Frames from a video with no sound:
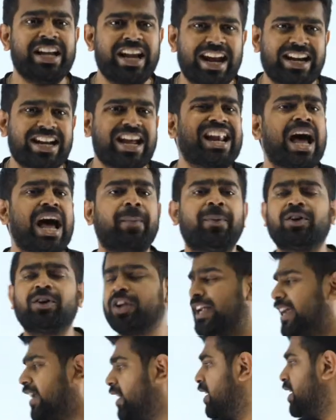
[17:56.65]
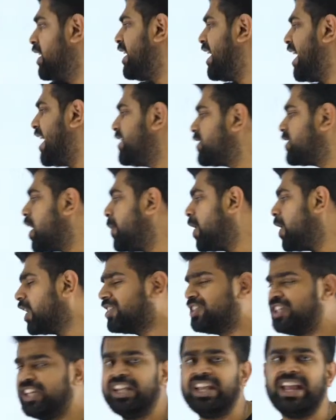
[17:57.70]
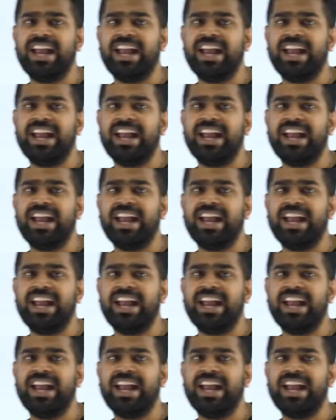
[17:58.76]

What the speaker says: Enna laboratory? Entomology.